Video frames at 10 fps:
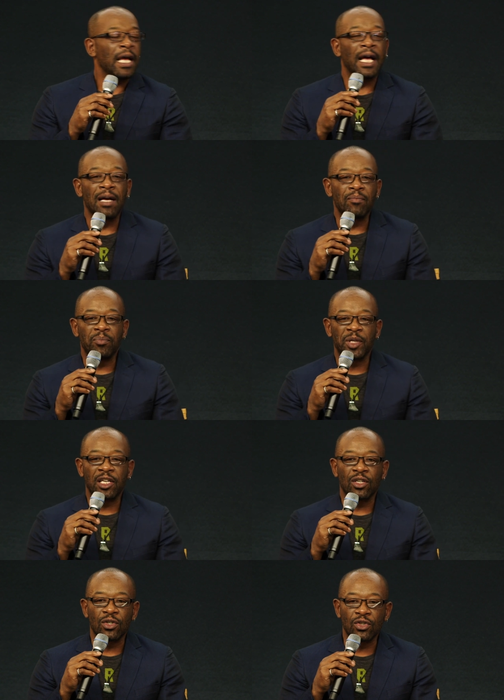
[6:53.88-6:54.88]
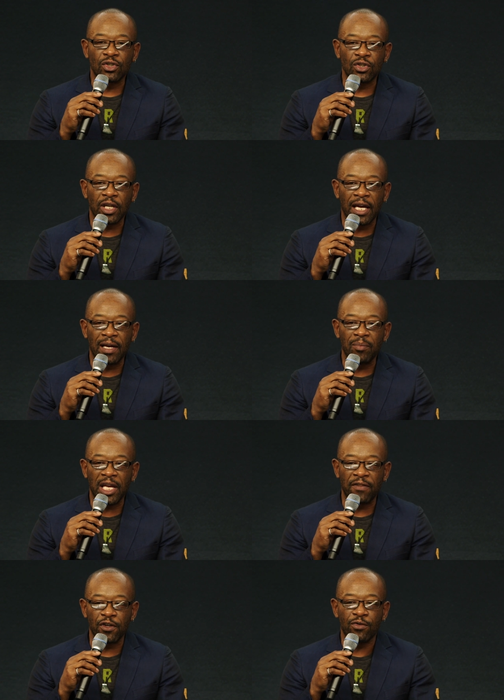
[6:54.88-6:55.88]
Um, because um,
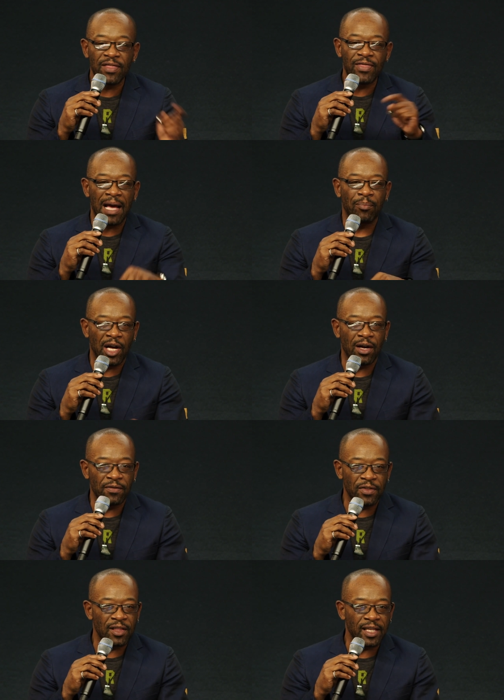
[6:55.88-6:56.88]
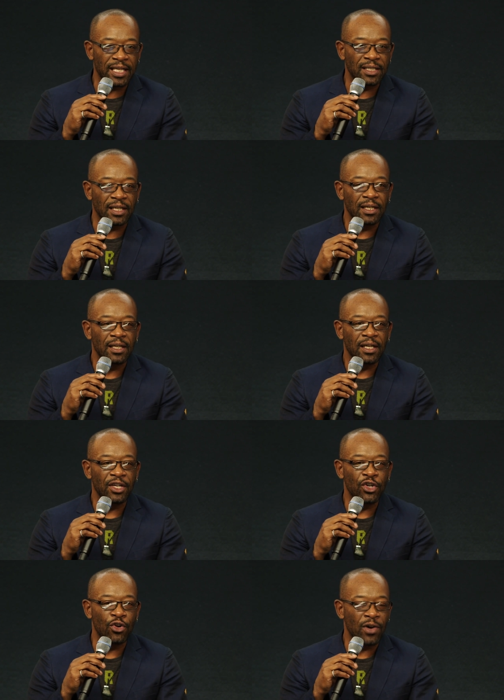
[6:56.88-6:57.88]
if you're in that part of the theatre,
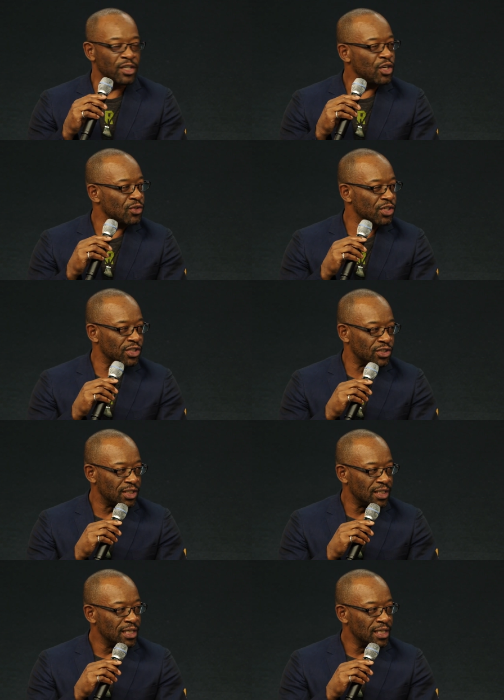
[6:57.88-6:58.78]
you're unconscious.